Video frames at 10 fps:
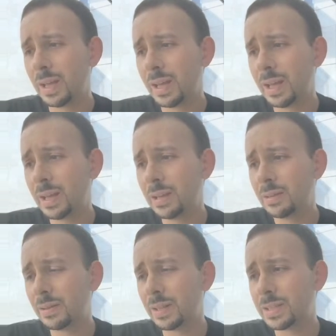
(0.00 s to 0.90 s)

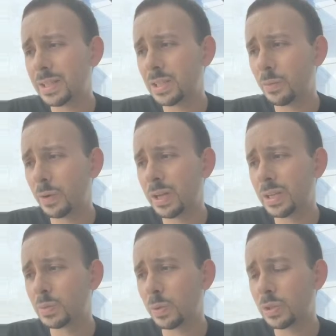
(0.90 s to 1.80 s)
And the 61.8
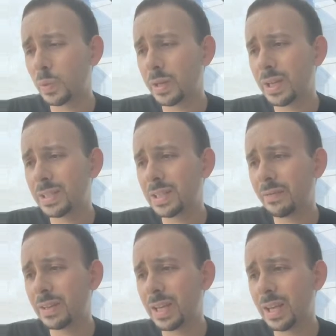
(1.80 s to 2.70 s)
is
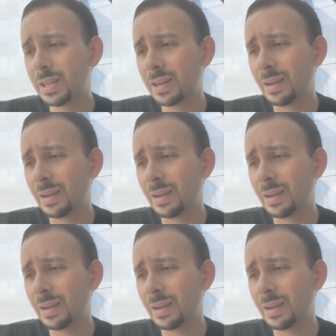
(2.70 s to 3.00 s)
128.78.